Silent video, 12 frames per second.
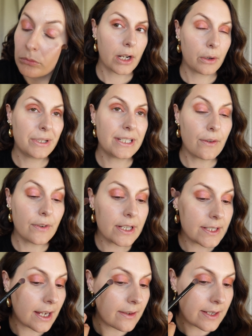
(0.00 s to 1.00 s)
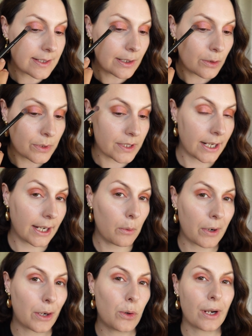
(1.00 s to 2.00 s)
And I would definitely say this look was kind of like
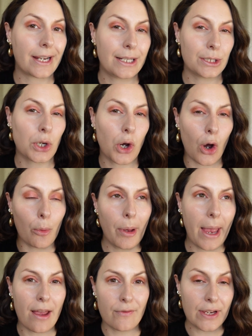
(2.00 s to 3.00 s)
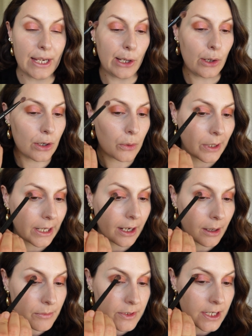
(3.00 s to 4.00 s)
what I call like a top heavy look when it
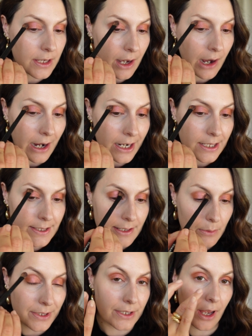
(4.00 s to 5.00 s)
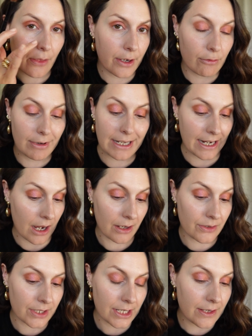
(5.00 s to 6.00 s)
comes to the eyes. There was nothing really
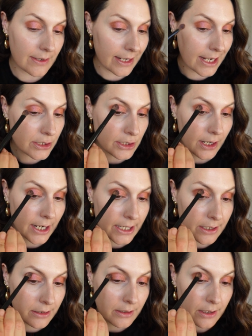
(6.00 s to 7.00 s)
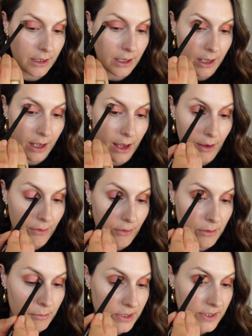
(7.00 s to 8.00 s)
underneath the lash line other
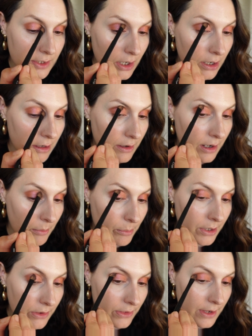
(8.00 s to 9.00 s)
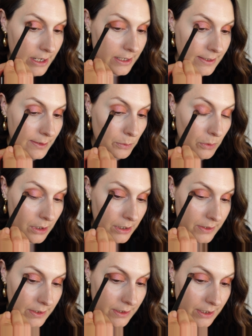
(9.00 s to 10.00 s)
than mascara, but this
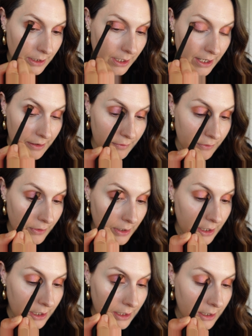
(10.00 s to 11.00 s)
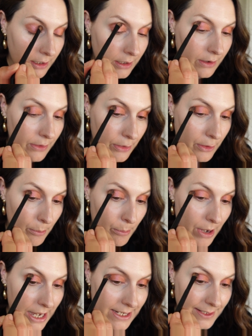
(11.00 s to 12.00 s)
was the kind of the
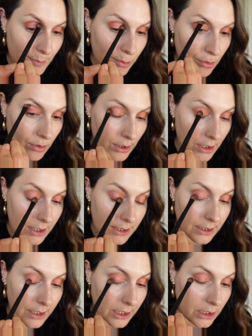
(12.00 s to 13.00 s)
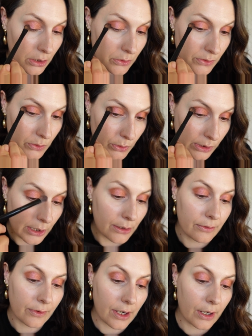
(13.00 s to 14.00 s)
base product that I used all
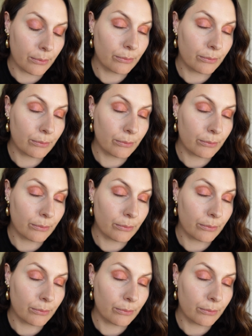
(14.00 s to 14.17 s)
over.